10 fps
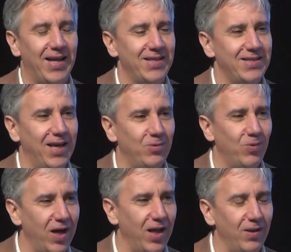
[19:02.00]
and
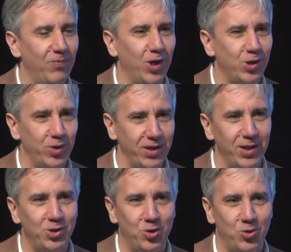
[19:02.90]
said, well, we are
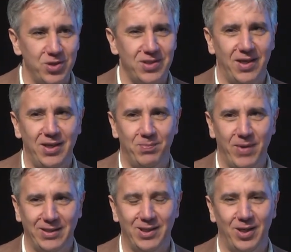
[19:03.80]
drinking juice,
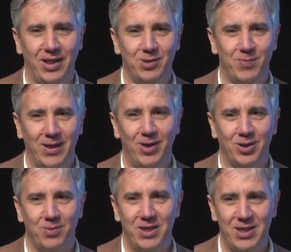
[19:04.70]
it's
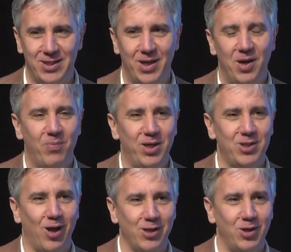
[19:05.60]
making us obese,
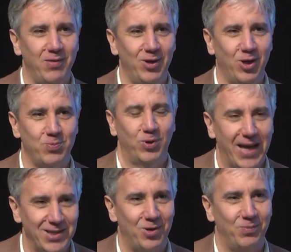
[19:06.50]
but it's also giving us
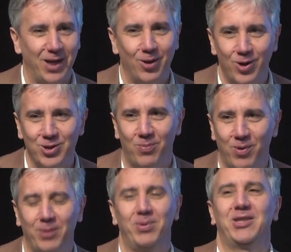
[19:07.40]
potassium that lowers
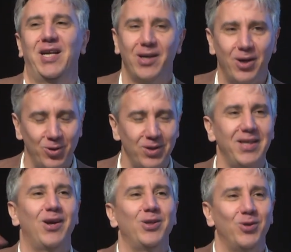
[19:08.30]
our blood pressure. And I
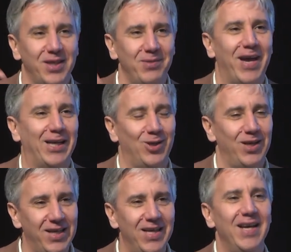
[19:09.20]
don't think we
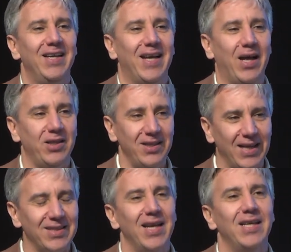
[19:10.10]
actually, I
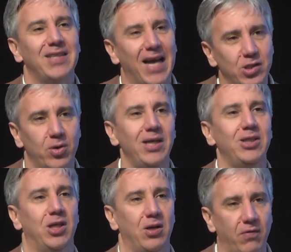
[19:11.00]
think that's an
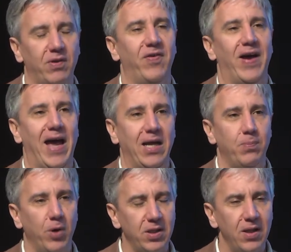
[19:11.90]
exaggeration of the
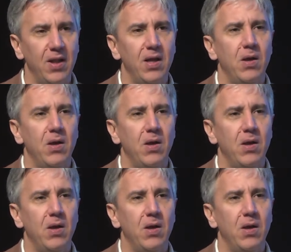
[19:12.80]
fact, but